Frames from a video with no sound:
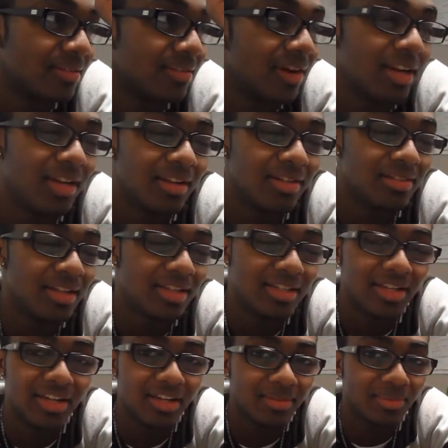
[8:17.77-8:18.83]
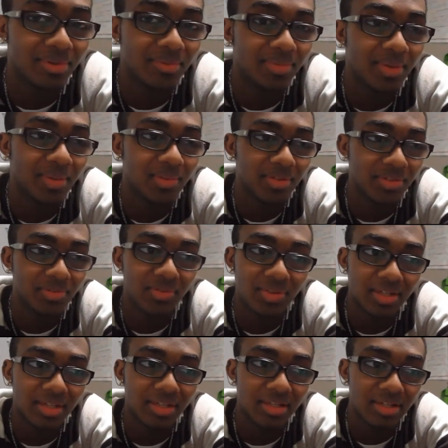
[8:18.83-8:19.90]
Granted, it's not terrible, but I'm just
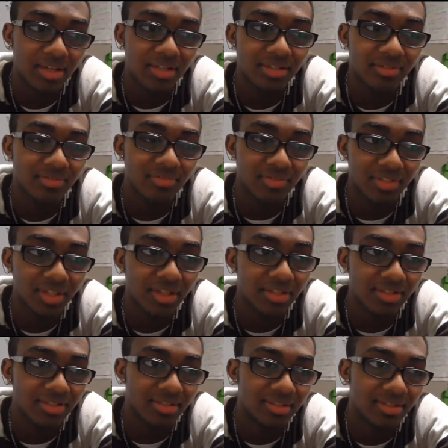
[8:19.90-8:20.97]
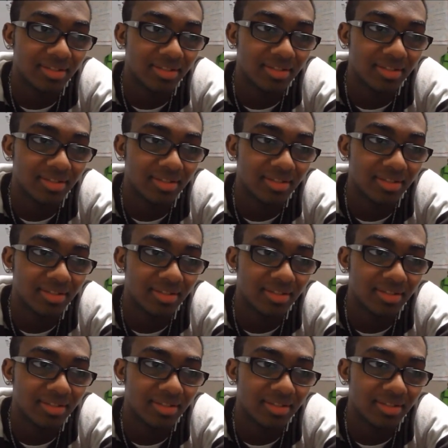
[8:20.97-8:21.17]
really kind of done.